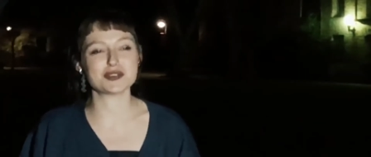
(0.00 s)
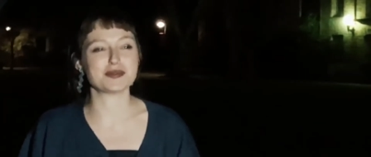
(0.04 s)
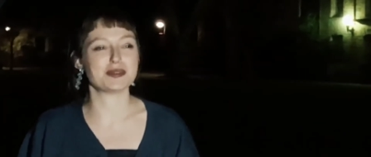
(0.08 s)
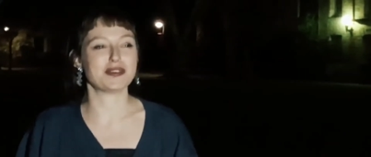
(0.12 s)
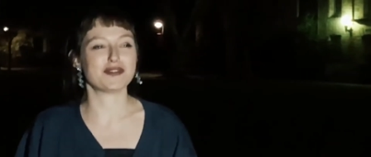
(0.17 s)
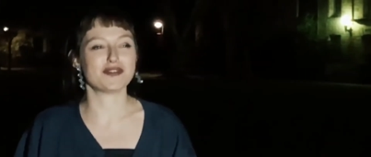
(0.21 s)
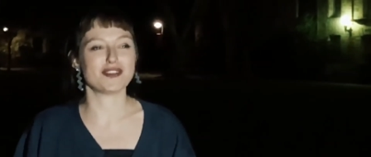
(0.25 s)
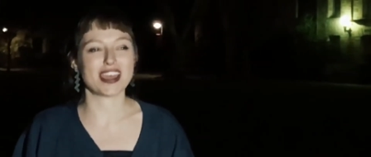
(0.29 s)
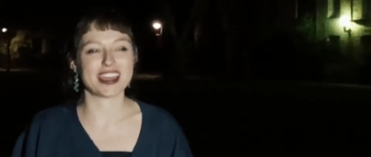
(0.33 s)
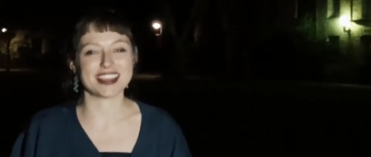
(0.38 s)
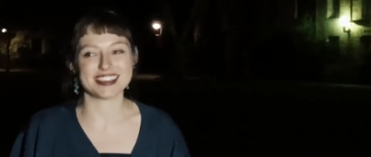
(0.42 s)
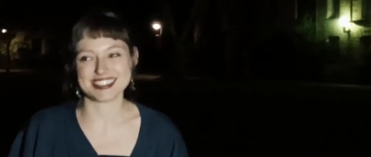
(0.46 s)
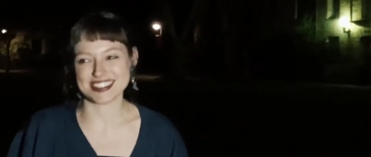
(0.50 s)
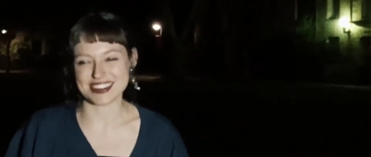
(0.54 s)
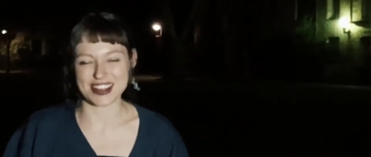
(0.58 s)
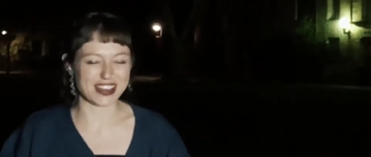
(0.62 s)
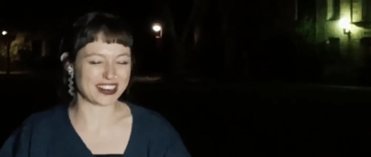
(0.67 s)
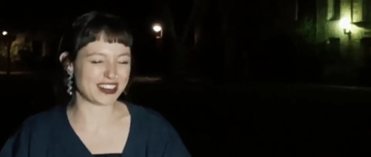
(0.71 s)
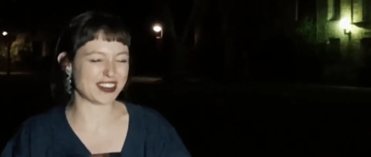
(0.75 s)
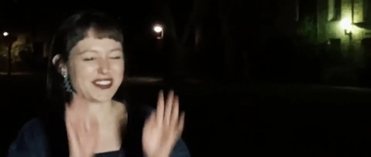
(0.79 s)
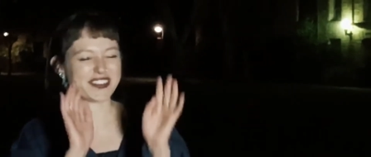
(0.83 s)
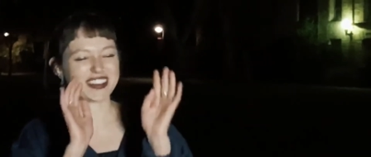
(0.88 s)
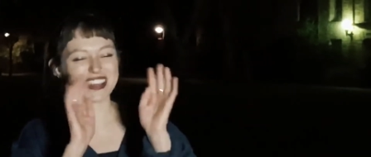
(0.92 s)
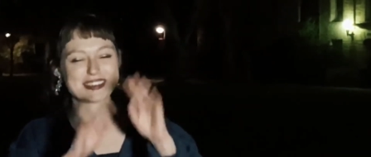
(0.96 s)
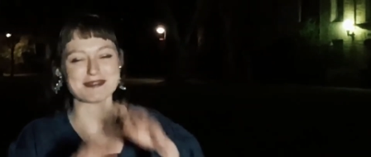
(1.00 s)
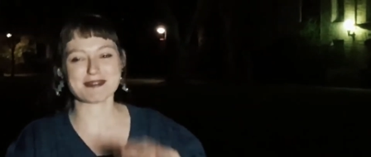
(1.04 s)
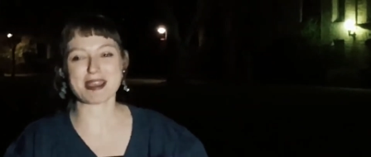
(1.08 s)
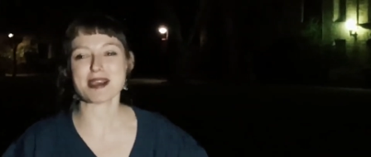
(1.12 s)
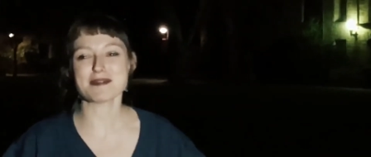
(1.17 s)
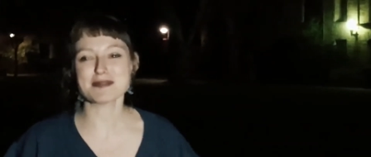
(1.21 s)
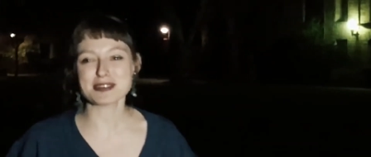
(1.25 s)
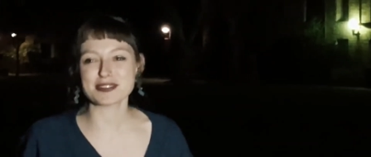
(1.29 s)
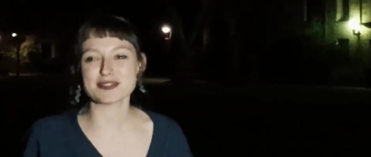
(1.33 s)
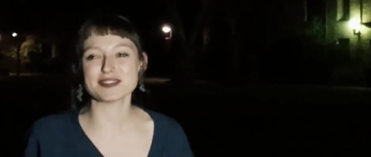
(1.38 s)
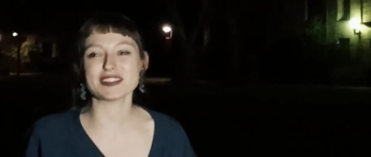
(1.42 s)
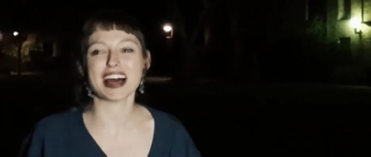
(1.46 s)
you in the face.
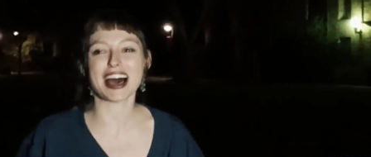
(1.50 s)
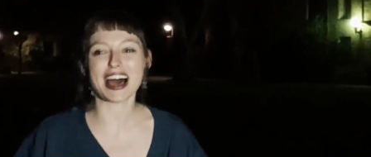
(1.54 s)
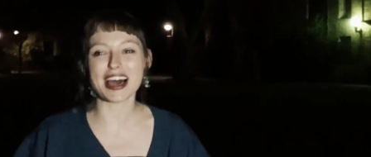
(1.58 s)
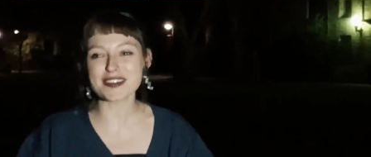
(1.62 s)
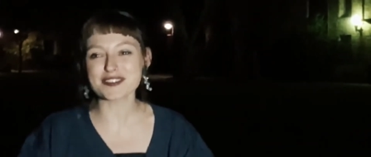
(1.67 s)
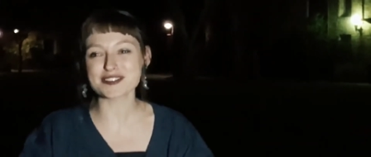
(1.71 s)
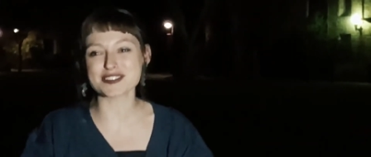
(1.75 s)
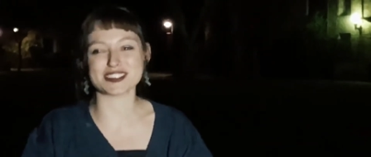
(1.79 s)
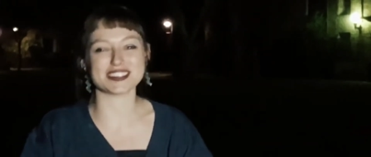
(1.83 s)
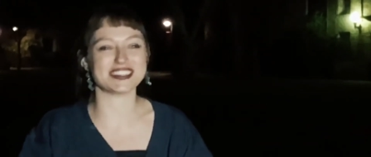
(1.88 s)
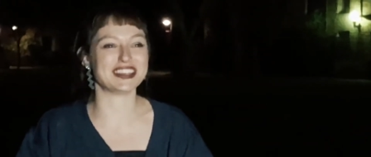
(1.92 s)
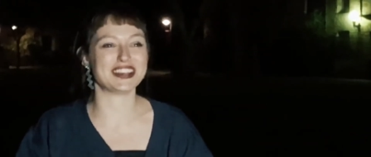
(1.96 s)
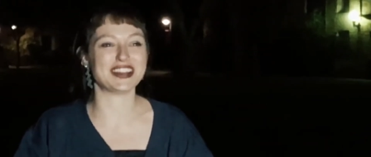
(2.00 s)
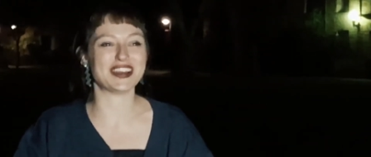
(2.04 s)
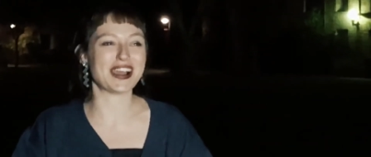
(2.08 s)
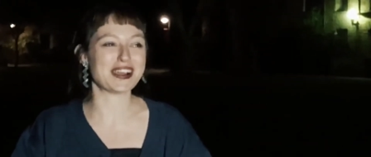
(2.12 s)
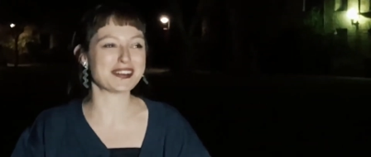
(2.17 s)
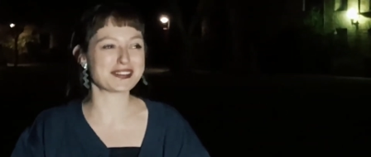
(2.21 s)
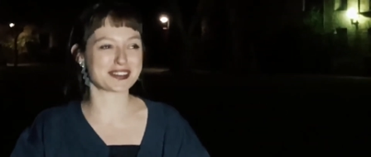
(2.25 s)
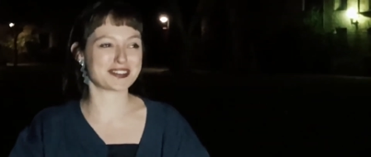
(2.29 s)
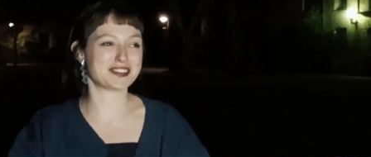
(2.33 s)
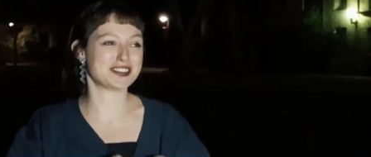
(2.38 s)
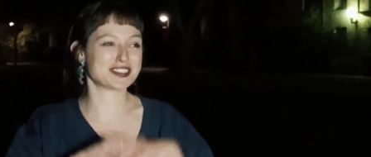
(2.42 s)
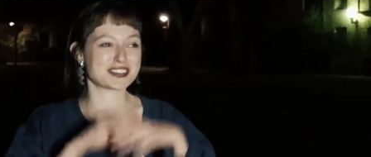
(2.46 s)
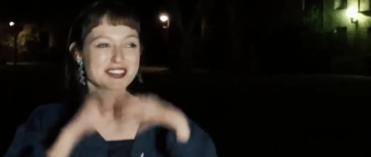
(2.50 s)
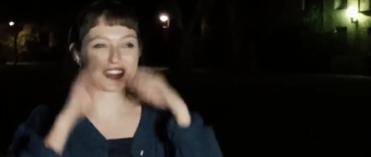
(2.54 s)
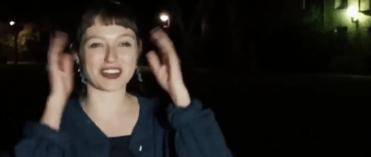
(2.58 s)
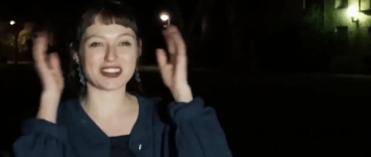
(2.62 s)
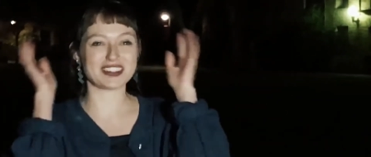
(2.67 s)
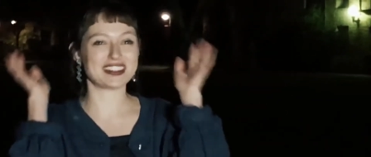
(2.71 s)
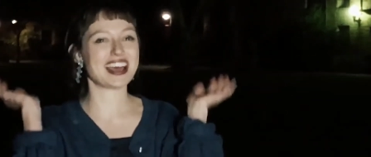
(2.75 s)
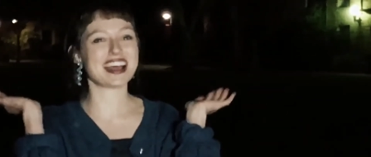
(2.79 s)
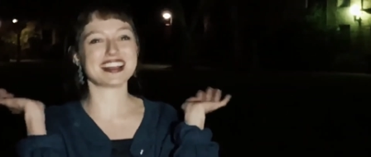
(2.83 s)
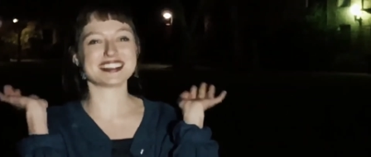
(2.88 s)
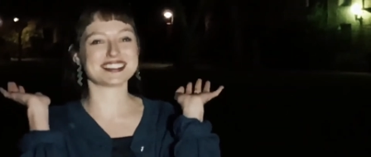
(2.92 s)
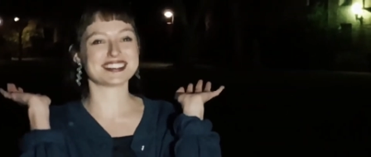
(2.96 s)
I would have laughed. You know, I would have just
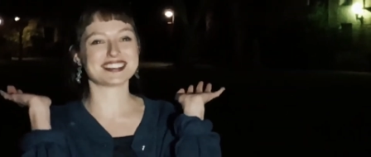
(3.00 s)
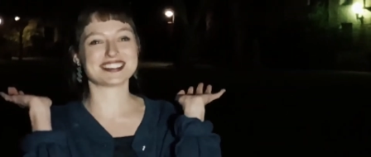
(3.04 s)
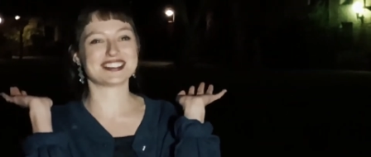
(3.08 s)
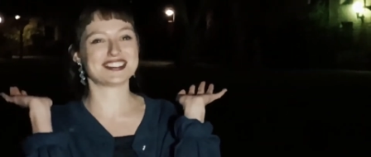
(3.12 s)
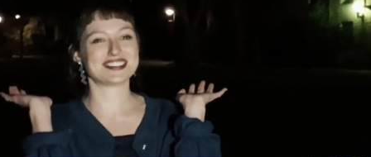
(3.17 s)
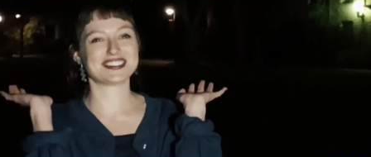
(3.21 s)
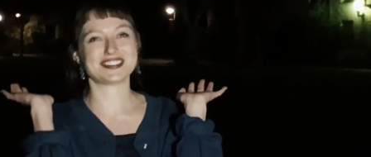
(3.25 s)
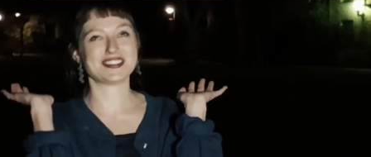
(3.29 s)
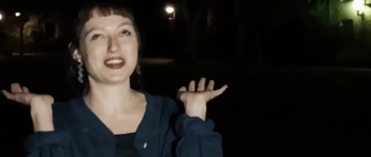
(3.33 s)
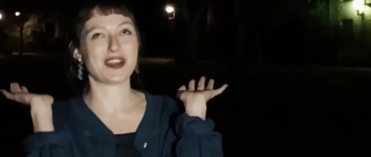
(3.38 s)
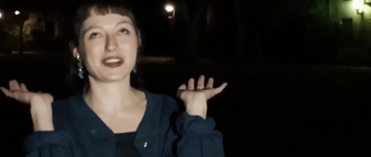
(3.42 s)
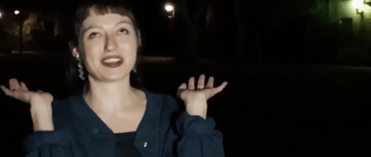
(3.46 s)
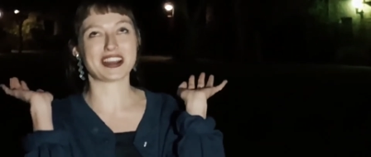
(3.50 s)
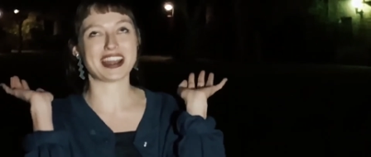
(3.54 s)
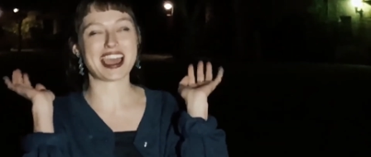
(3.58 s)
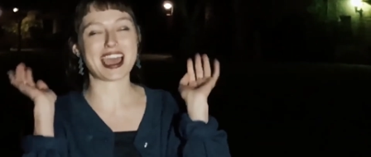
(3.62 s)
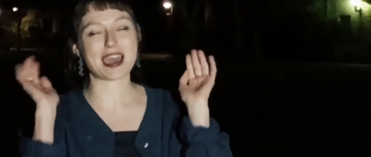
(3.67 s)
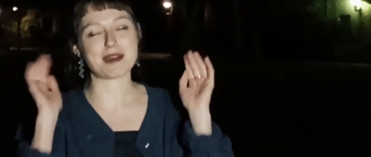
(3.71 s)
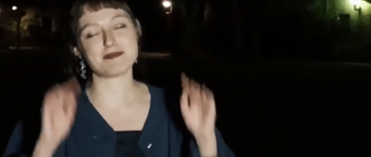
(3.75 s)
gone, that's just not going to